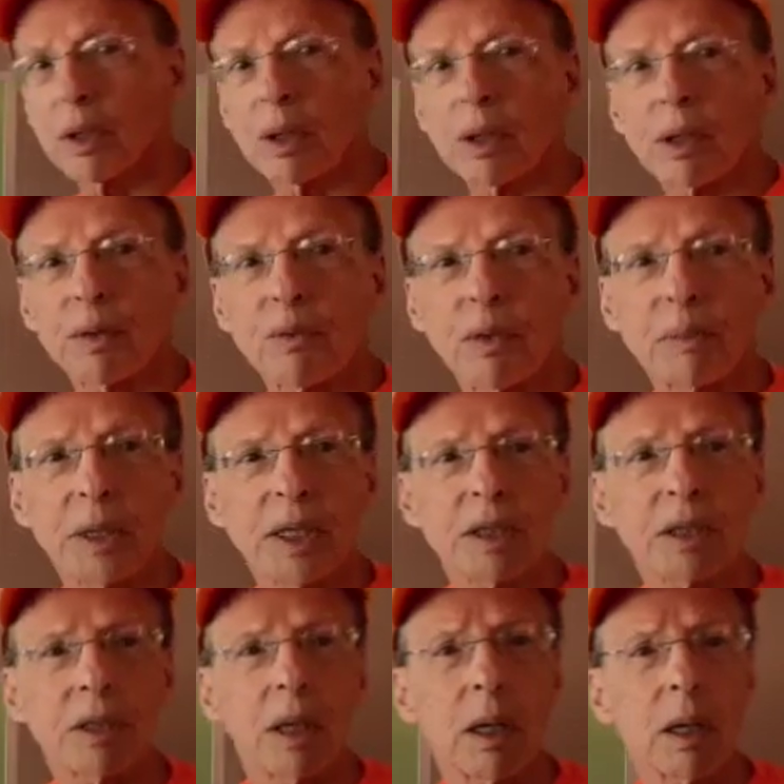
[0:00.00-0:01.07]
of the
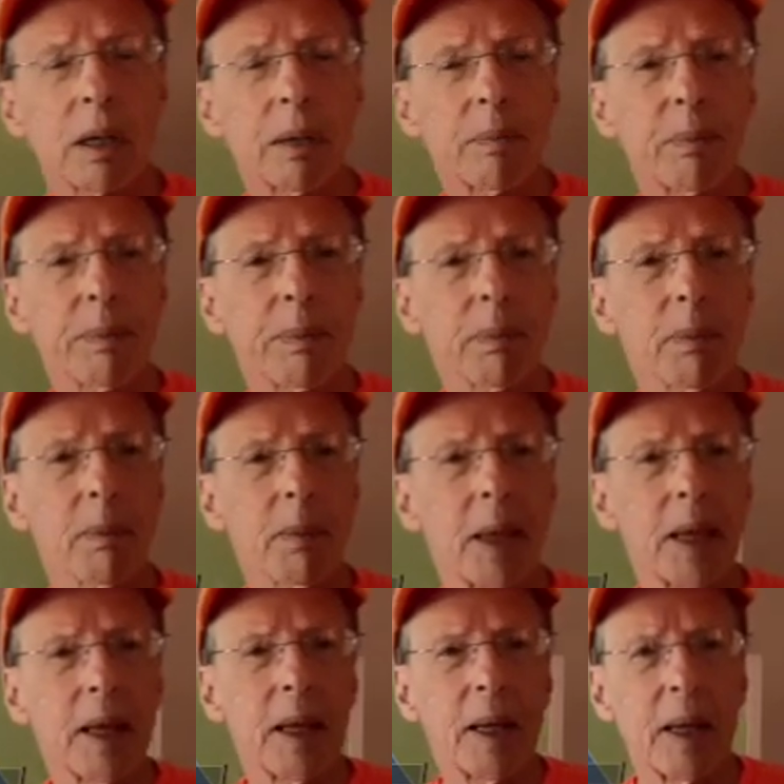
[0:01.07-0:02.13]
baseline.
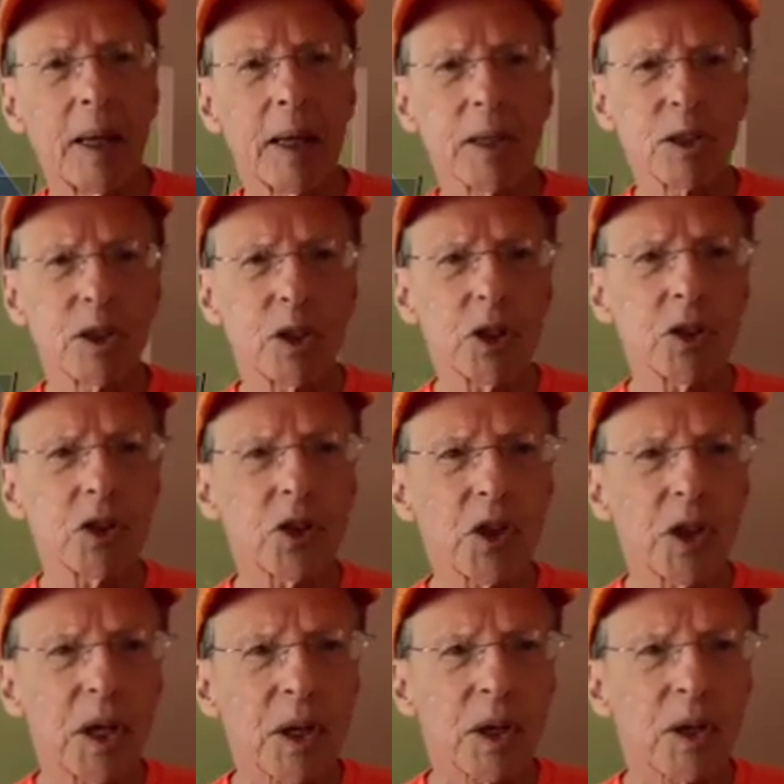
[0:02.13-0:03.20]
Just
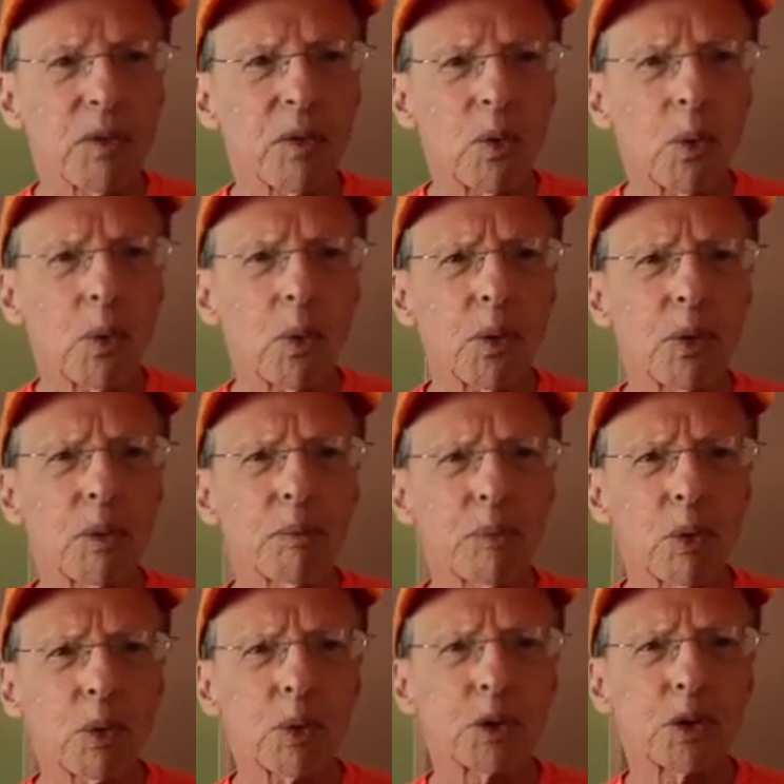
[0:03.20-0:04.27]
think of all the
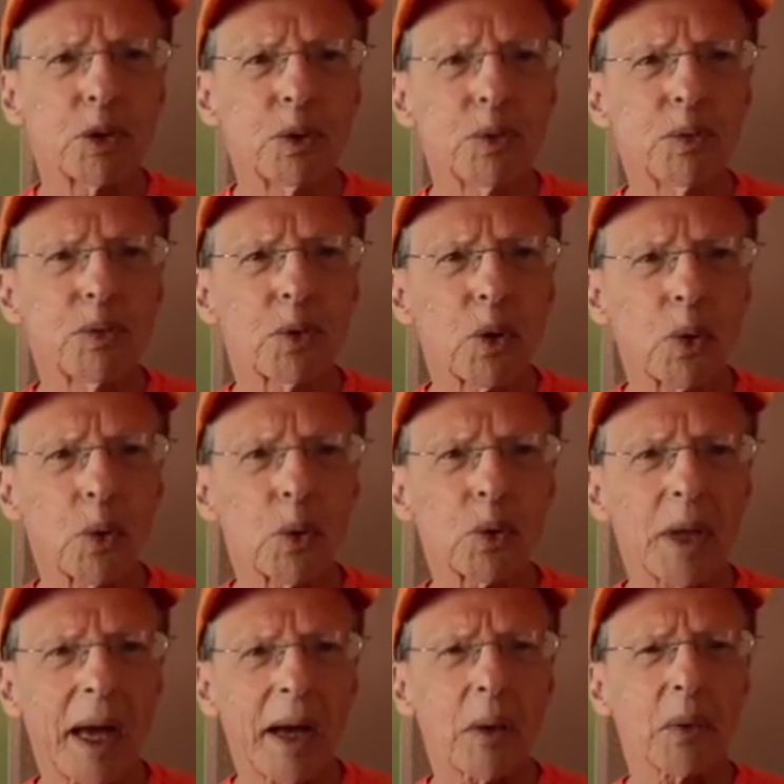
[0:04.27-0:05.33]
balls you've called
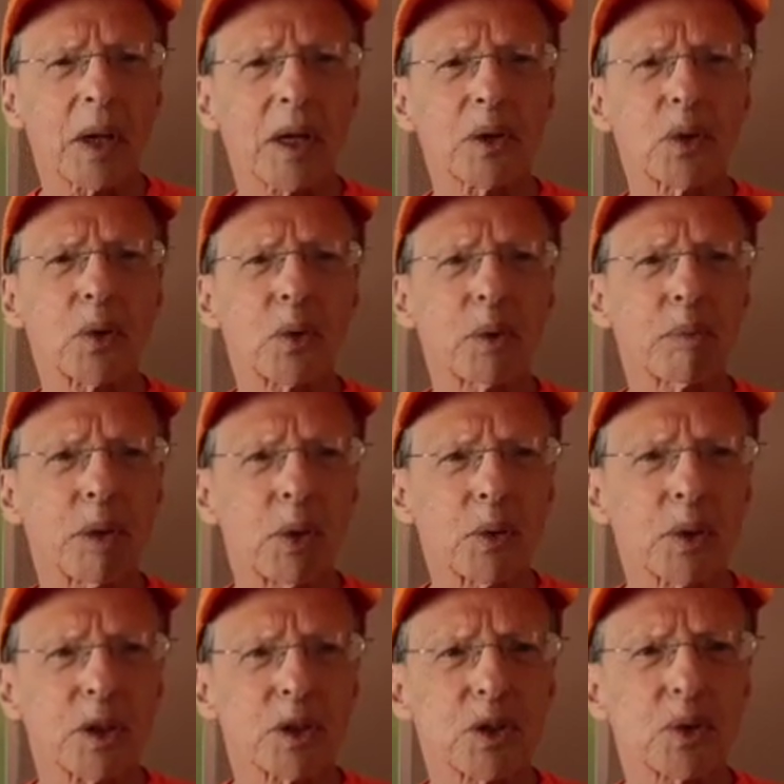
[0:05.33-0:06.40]
out on your
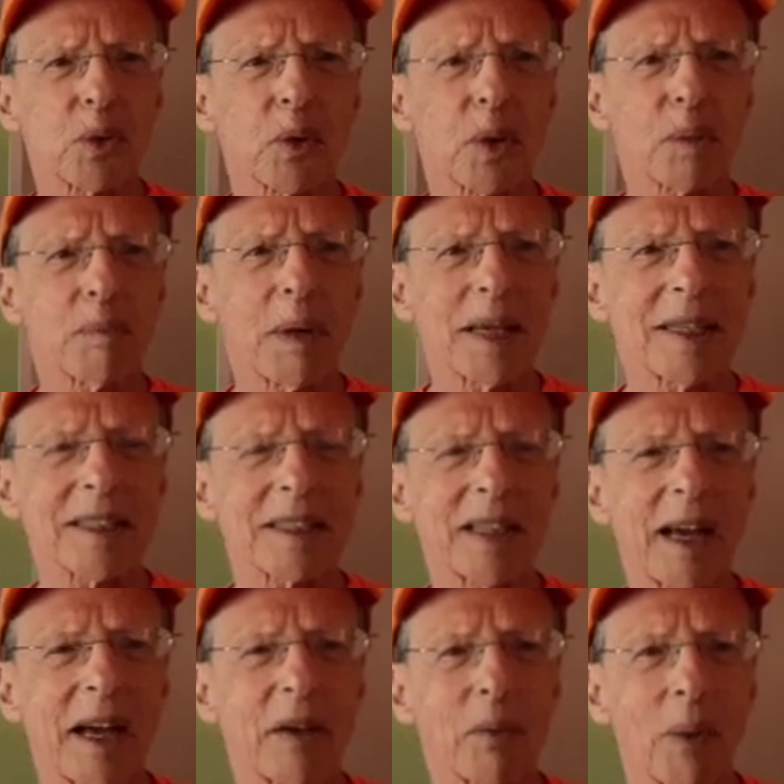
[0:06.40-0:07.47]
opponents during
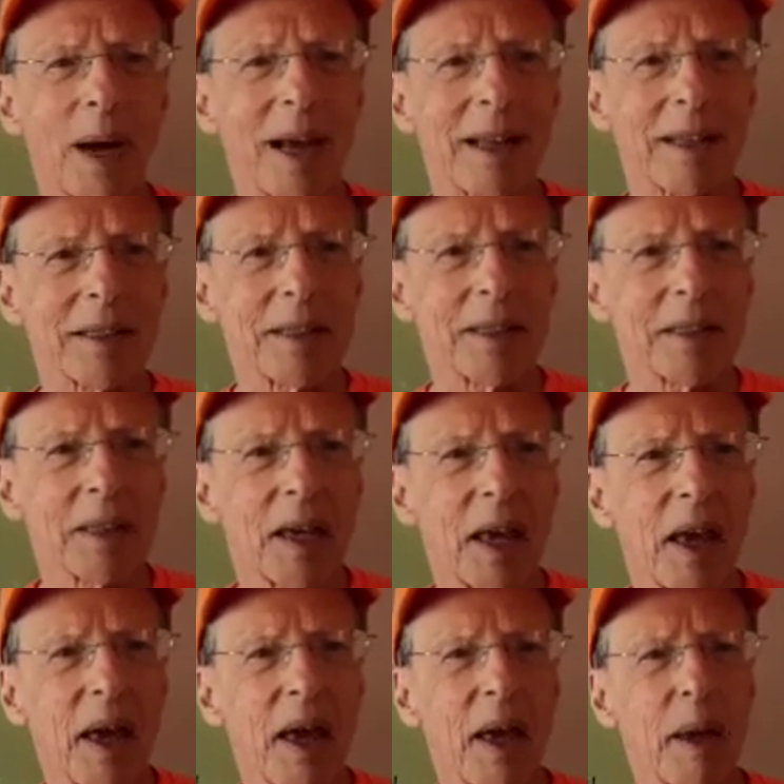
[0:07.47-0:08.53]
baseline rallies
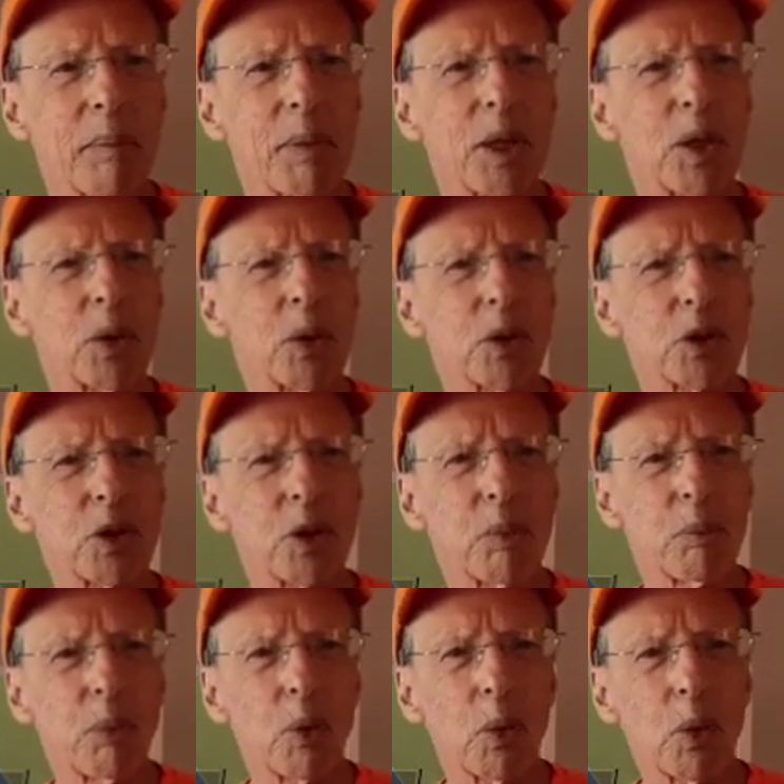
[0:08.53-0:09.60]
because the
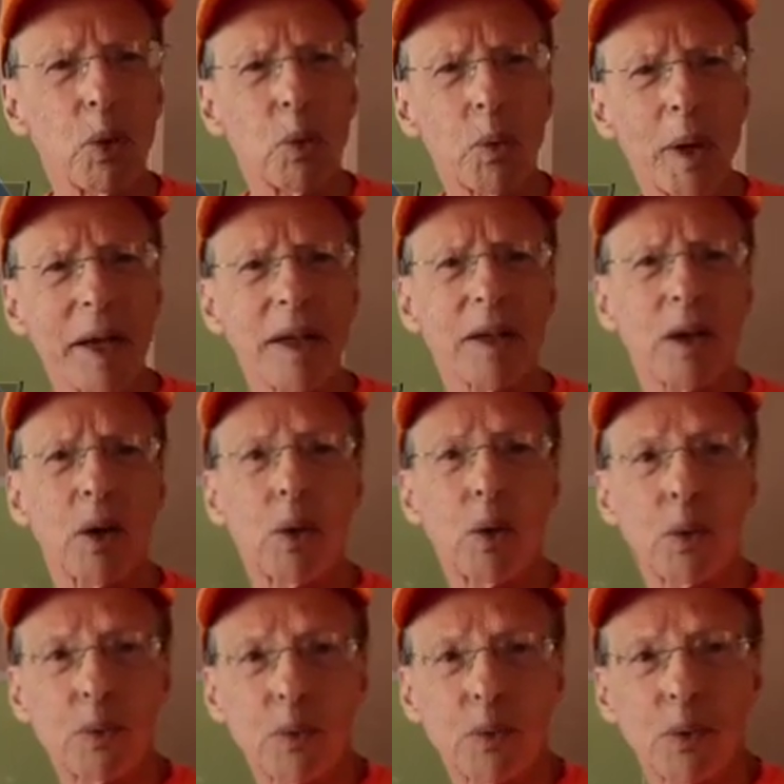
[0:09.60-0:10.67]
ball went
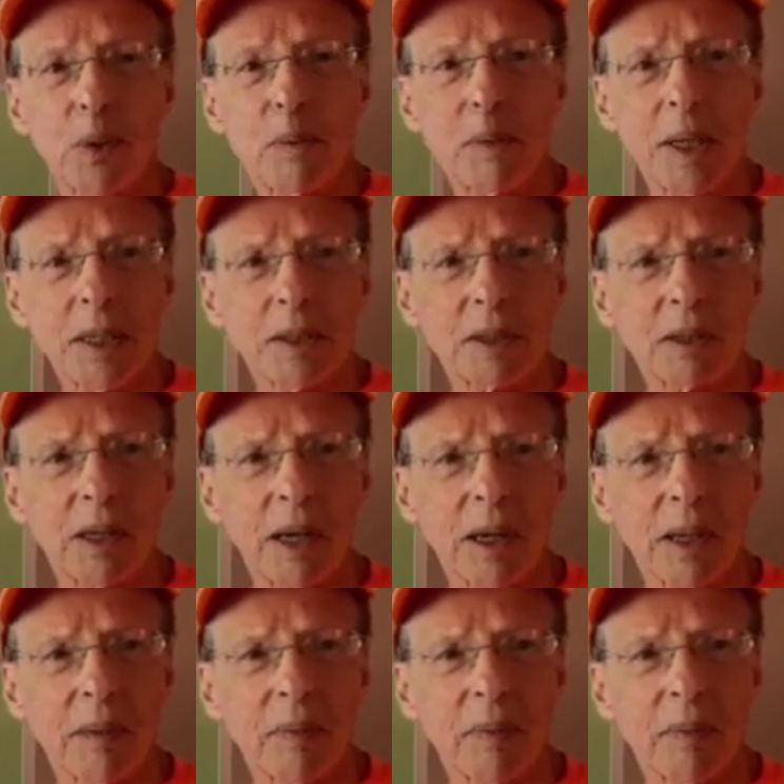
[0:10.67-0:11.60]
over the baseline.